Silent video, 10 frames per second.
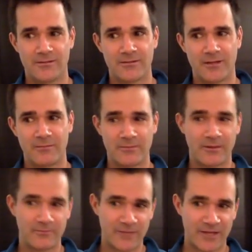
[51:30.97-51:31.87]

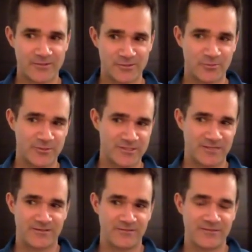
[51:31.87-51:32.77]
I'm not
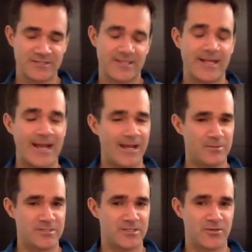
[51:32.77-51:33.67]
100% convinced that
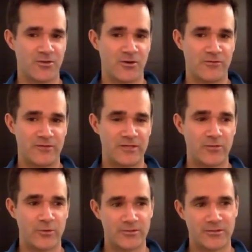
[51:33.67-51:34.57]
happens in golf. In
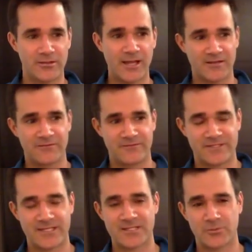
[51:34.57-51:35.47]
order to lock the
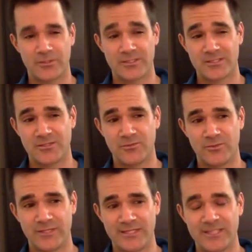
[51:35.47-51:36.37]
facet joints, you
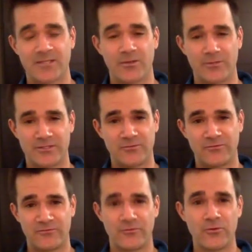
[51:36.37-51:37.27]
would need to go into
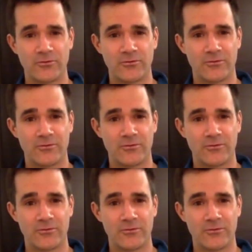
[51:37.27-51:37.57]
full